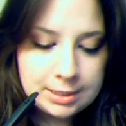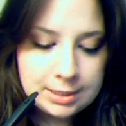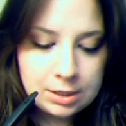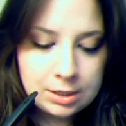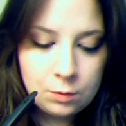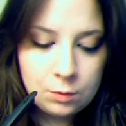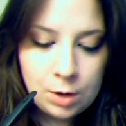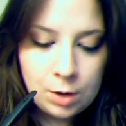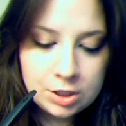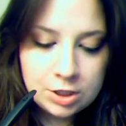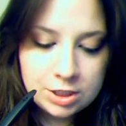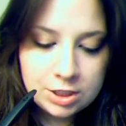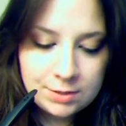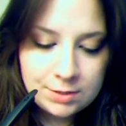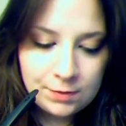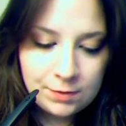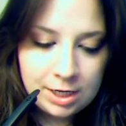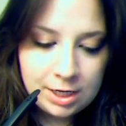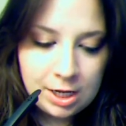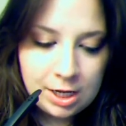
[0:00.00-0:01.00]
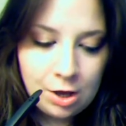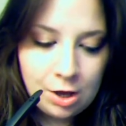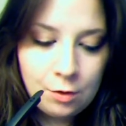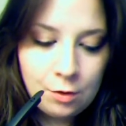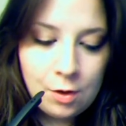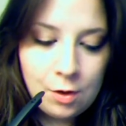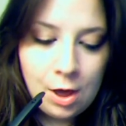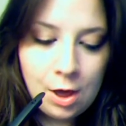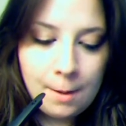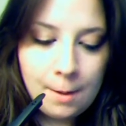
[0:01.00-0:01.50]
is going to watch this
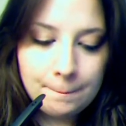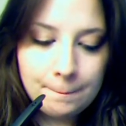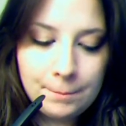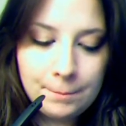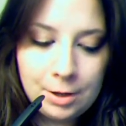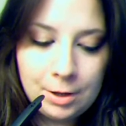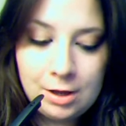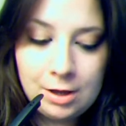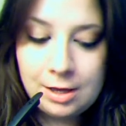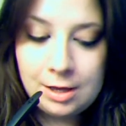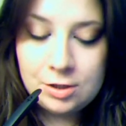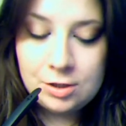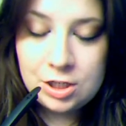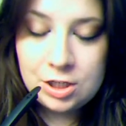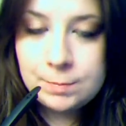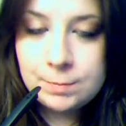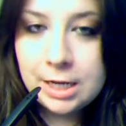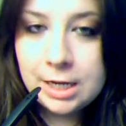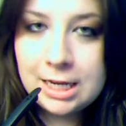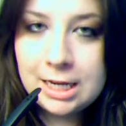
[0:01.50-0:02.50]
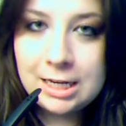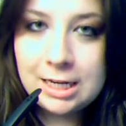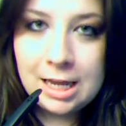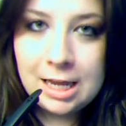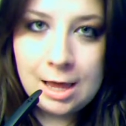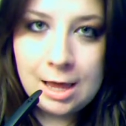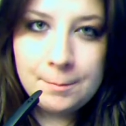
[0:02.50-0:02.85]
video, but she might.